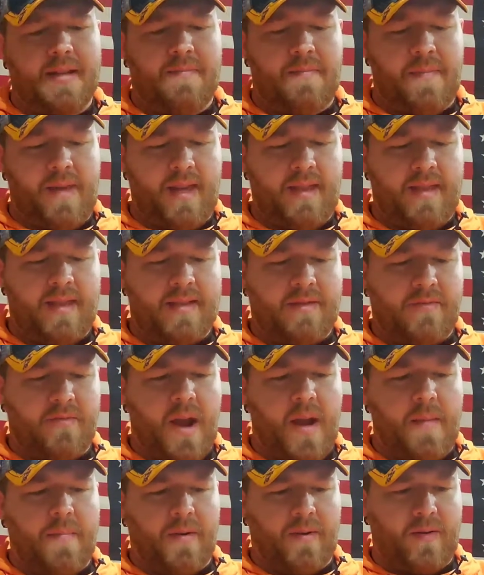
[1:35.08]
to me, this
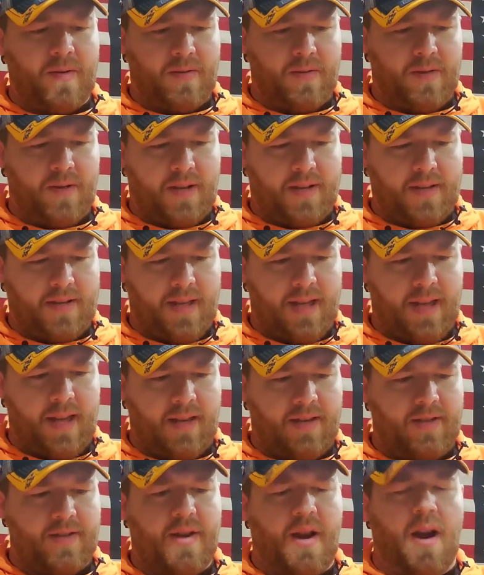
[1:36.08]
wrapper looks
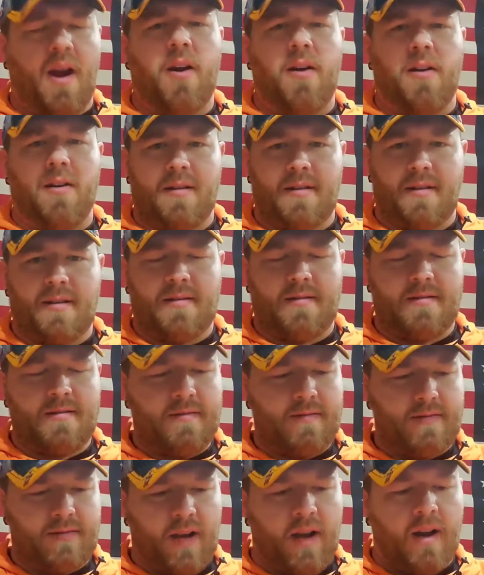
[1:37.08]
like dark
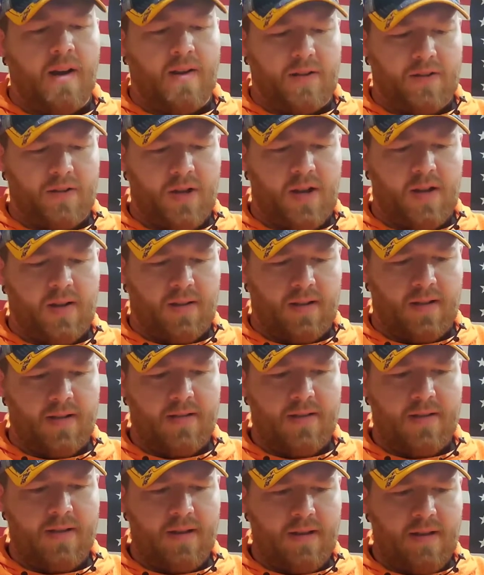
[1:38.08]
chocolate.
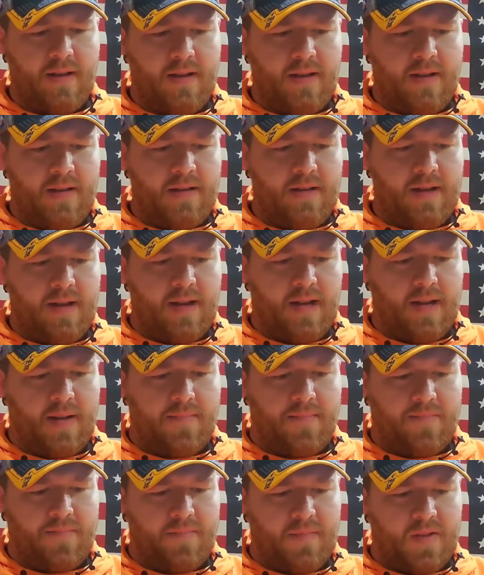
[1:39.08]

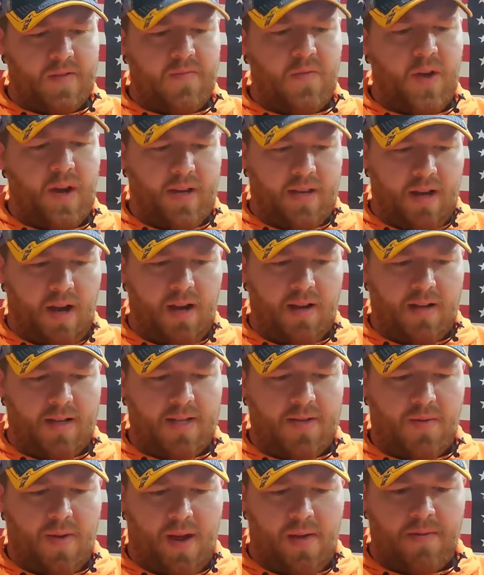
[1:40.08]
It's very dark,
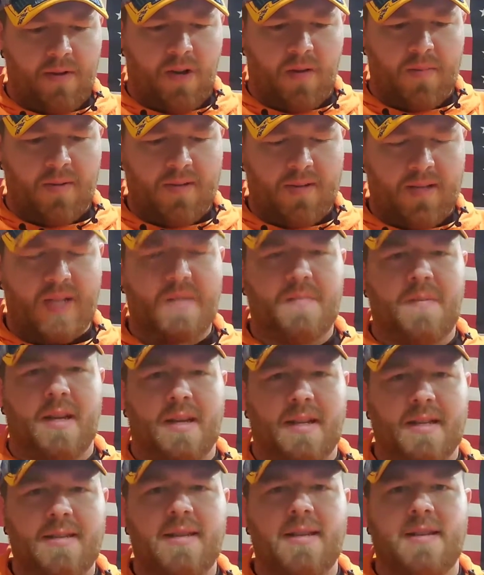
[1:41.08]
so I would almost
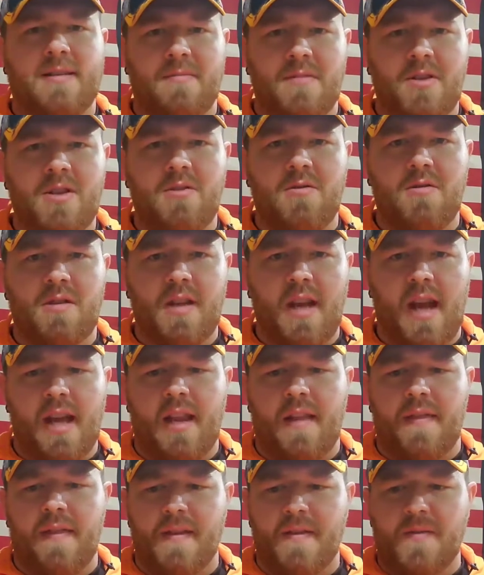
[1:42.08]
expect to see some shoe
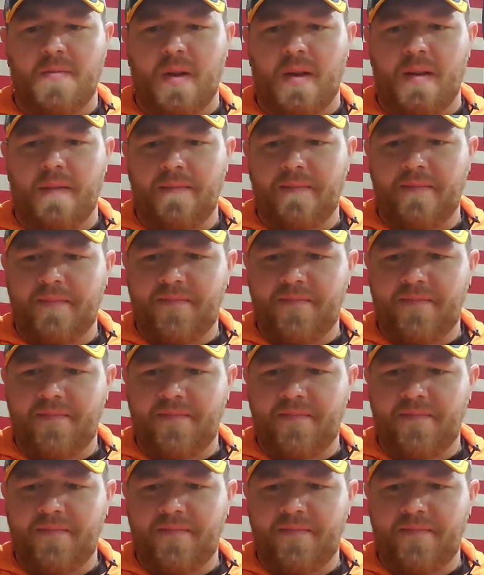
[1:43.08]
shine on this one.